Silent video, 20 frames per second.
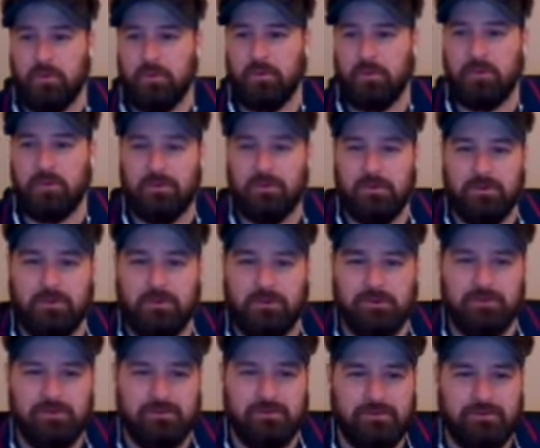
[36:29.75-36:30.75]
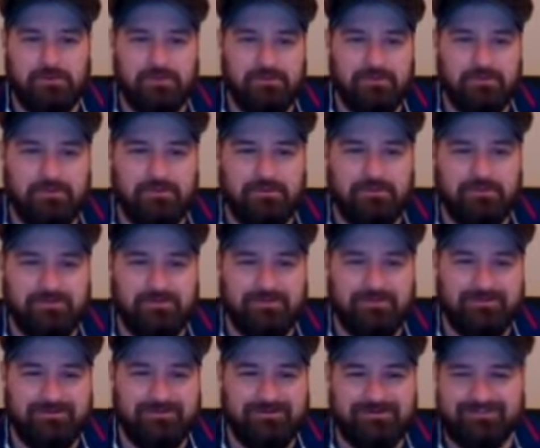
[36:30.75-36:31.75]

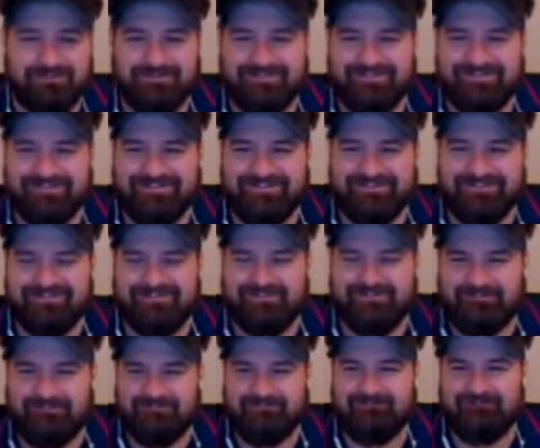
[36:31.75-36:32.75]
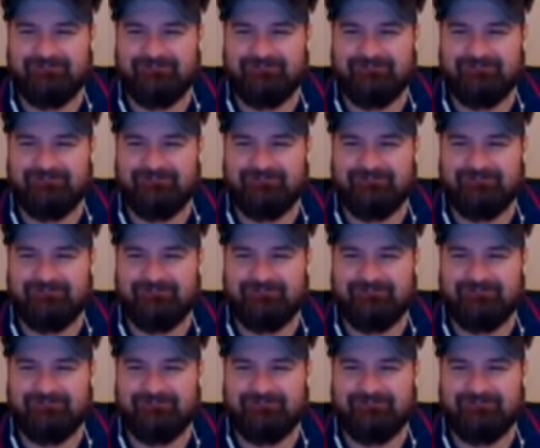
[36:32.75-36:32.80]
No words are spoken by the person on screen.